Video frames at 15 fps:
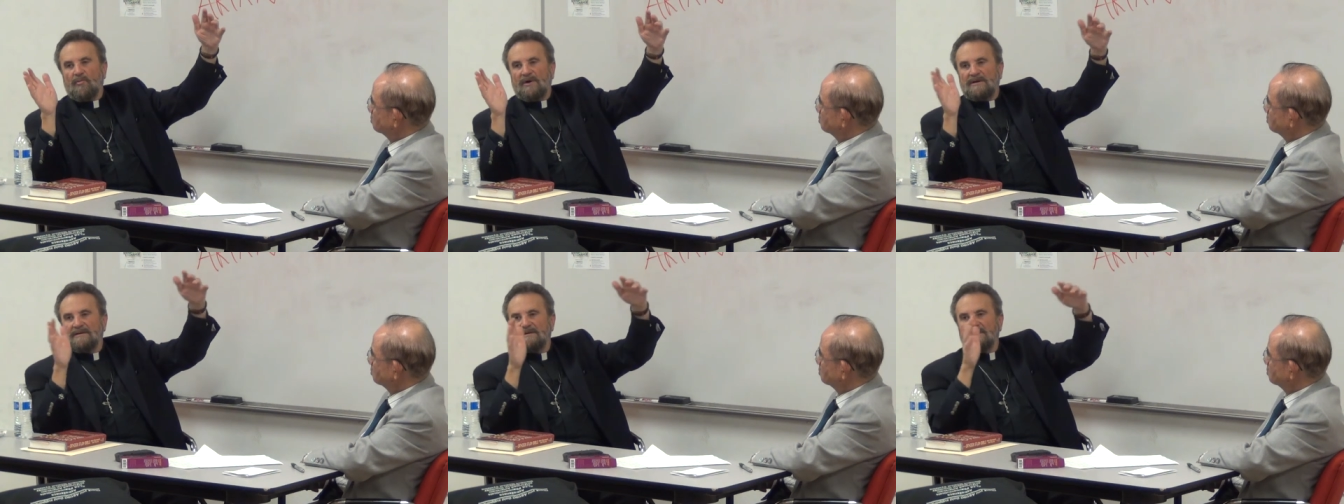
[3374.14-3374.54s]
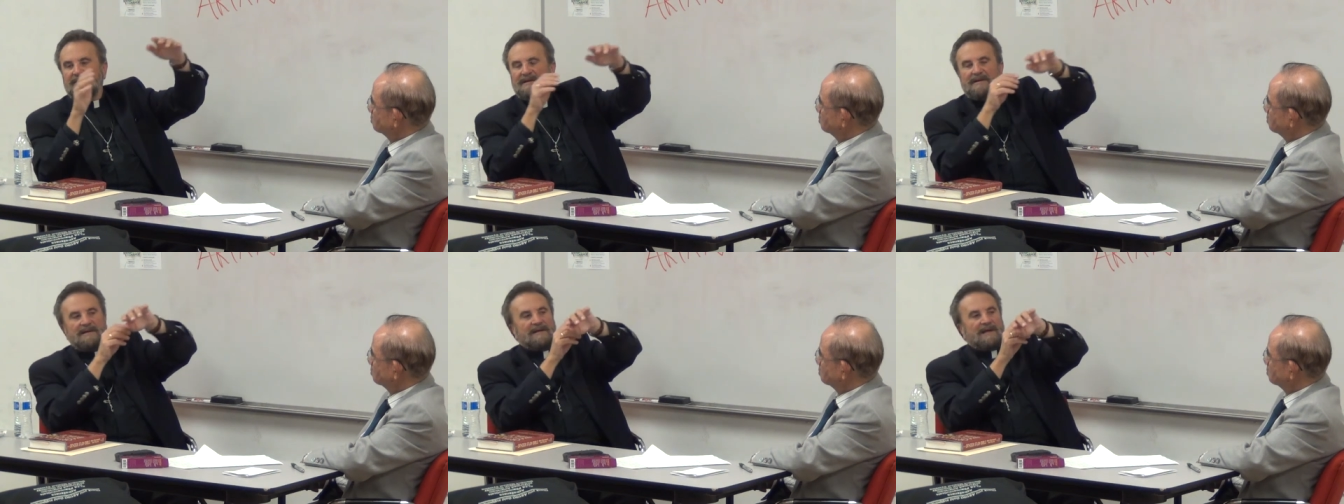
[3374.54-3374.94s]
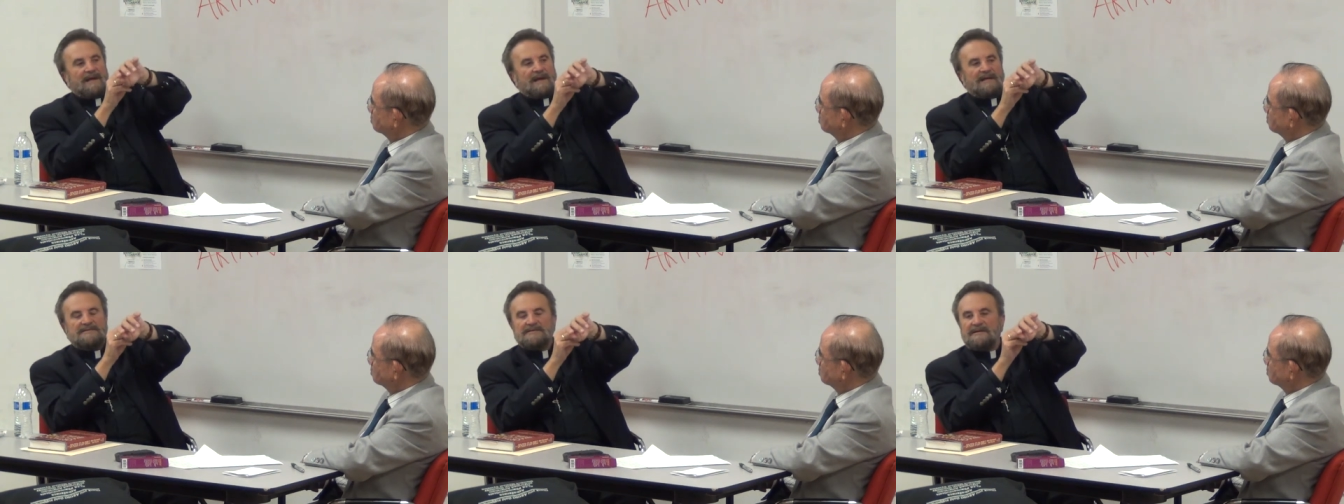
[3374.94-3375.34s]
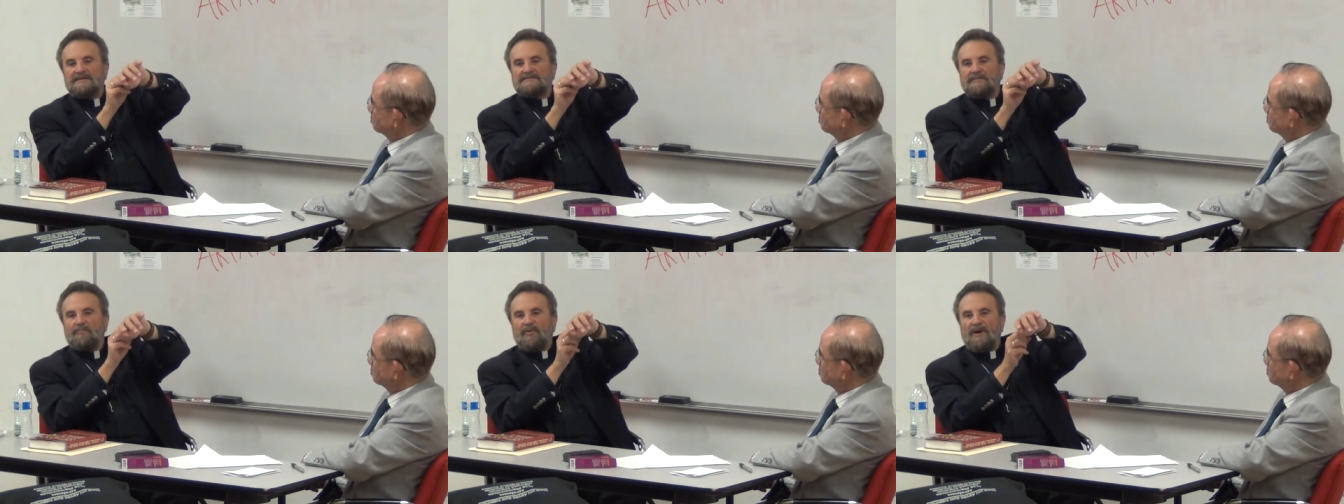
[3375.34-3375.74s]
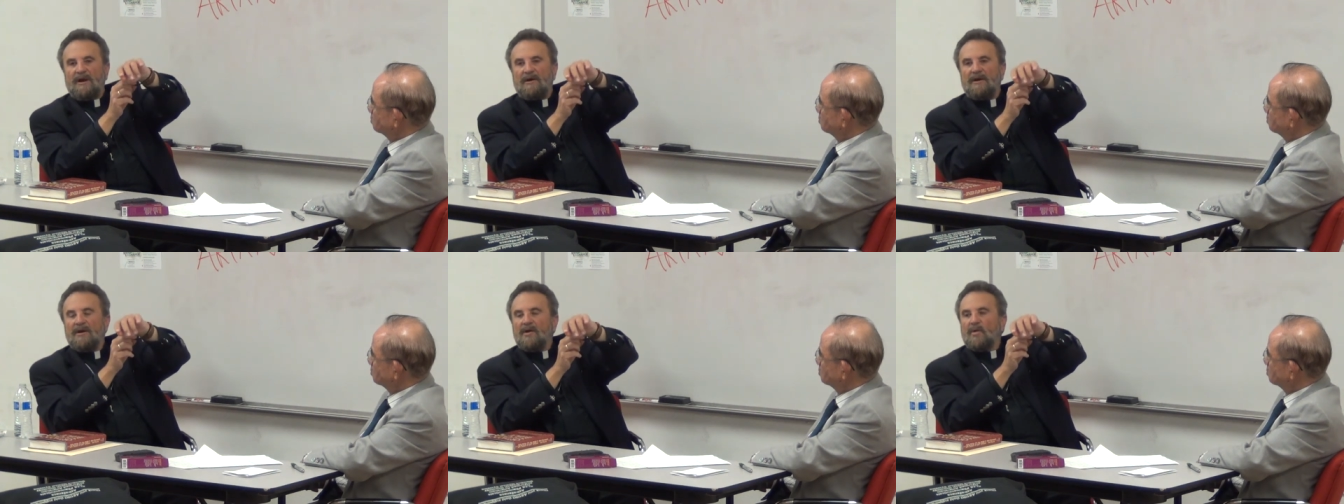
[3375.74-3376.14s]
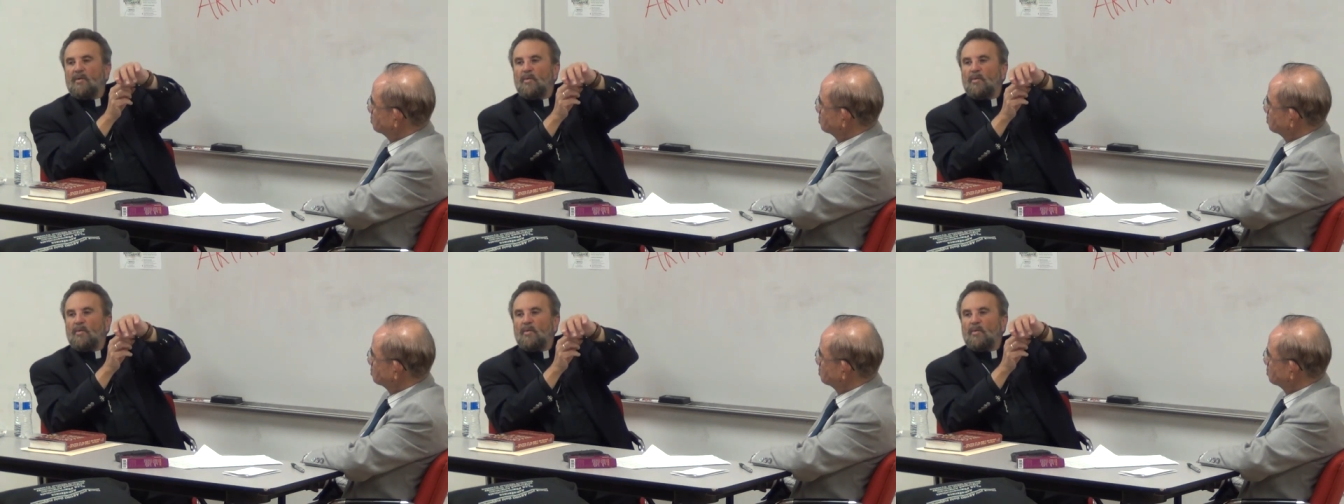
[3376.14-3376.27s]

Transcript: one. It's a prayer.